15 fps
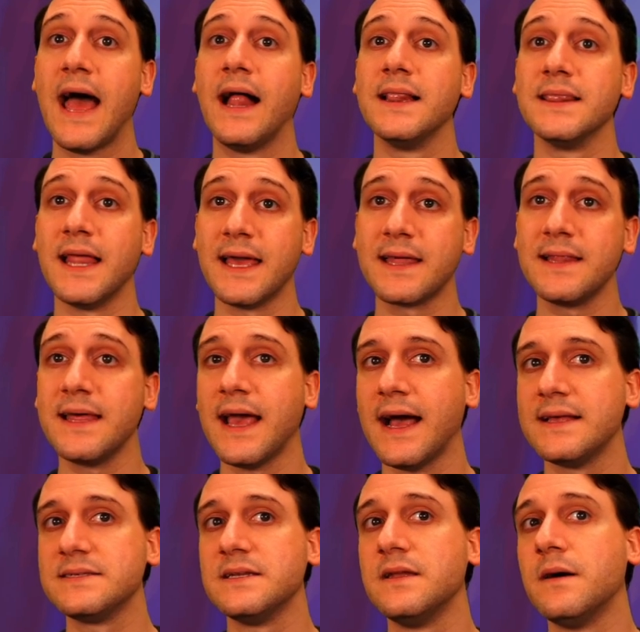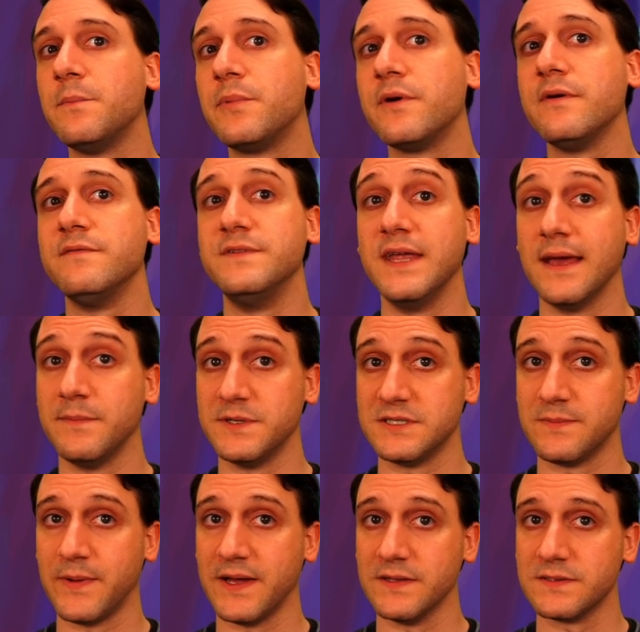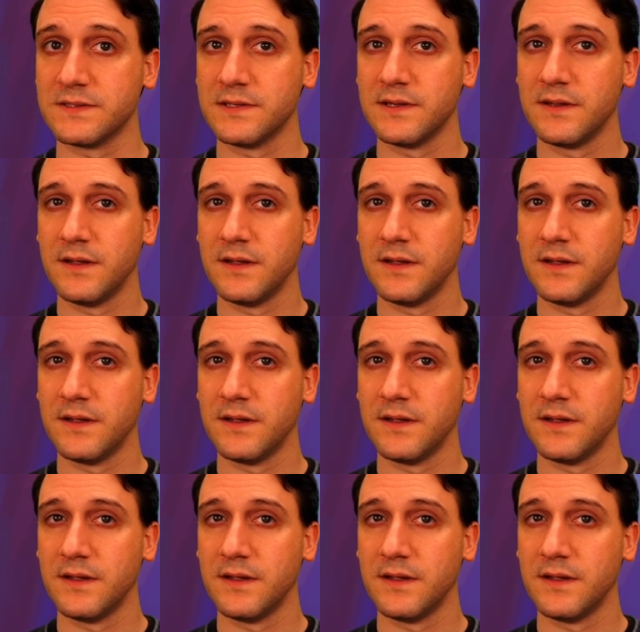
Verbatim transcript: likely has a number of damage spells.